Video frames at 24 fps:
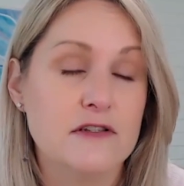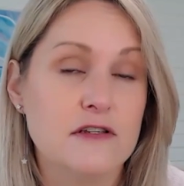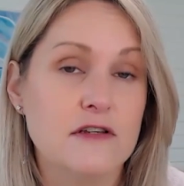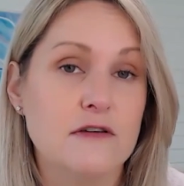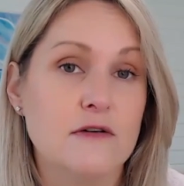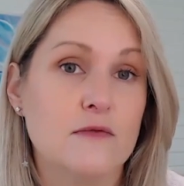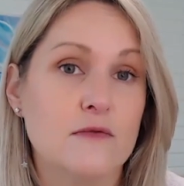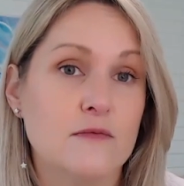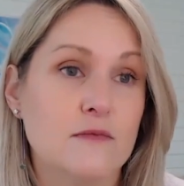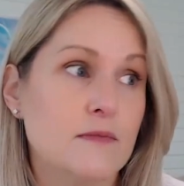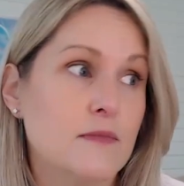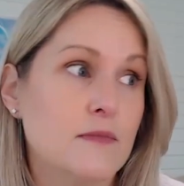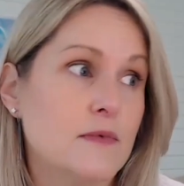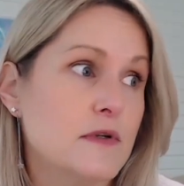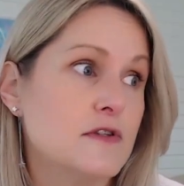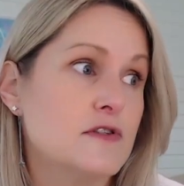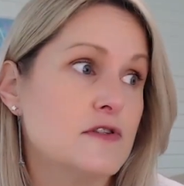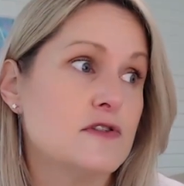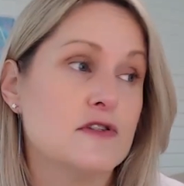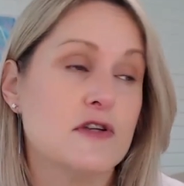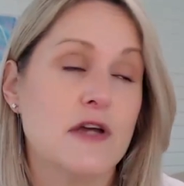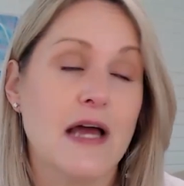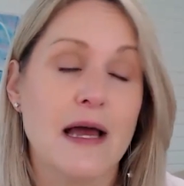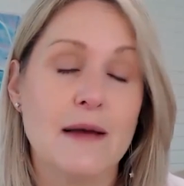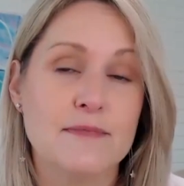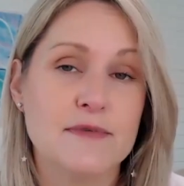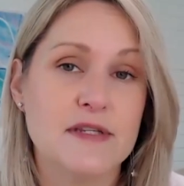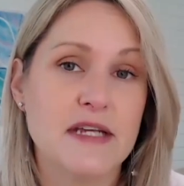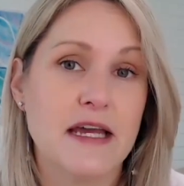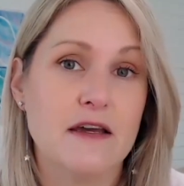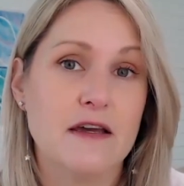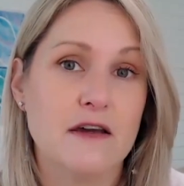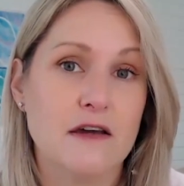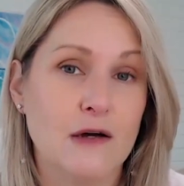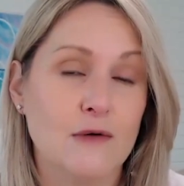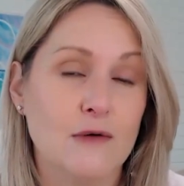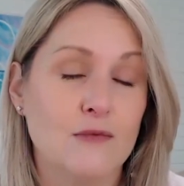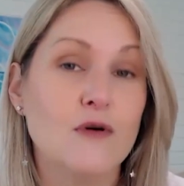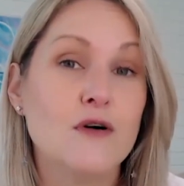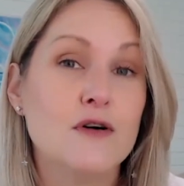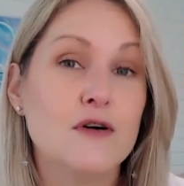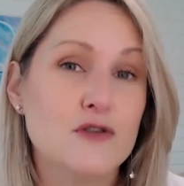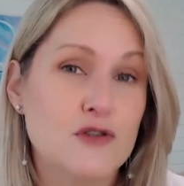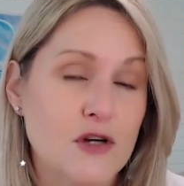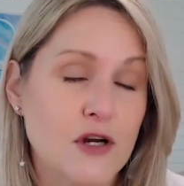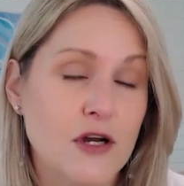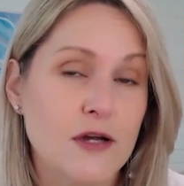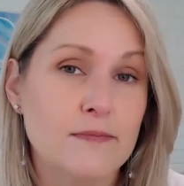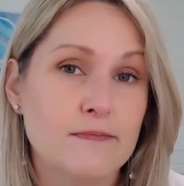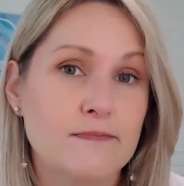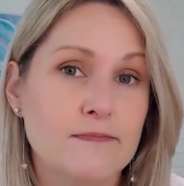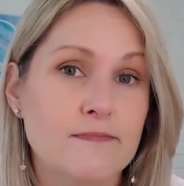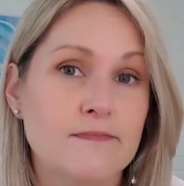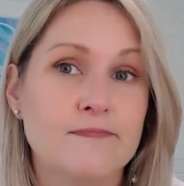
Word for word: to, to update her wardrobe